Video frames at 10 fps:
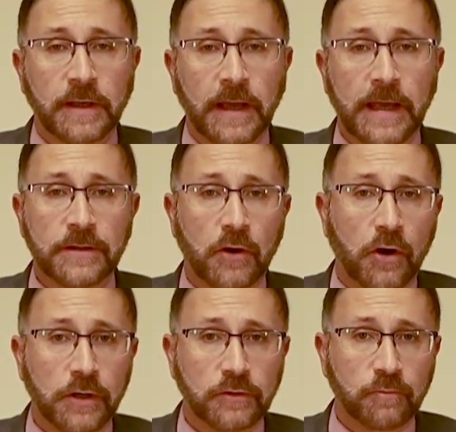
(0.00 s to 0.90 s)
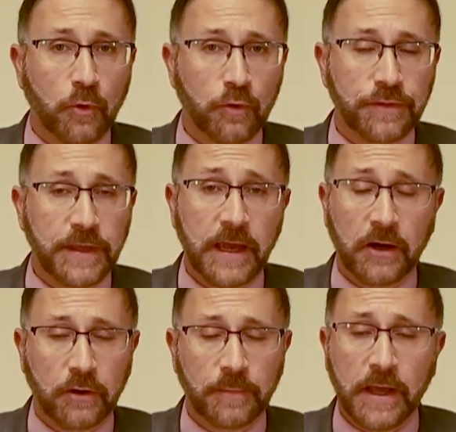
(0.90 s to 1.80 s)
and the heart of both the
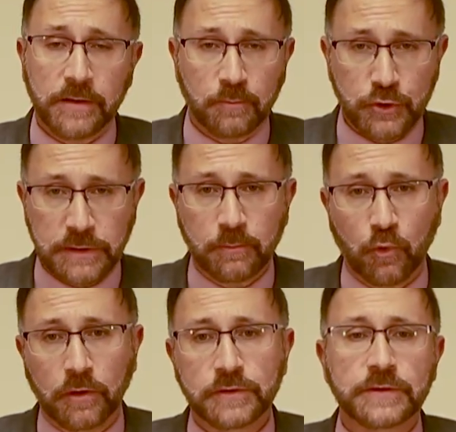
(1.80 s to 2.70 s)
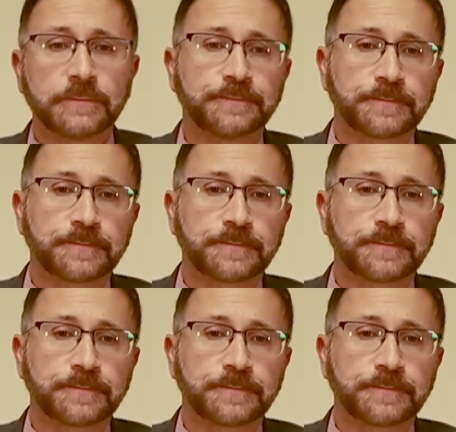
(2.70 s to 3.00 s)
Arab and the Muslim worlds.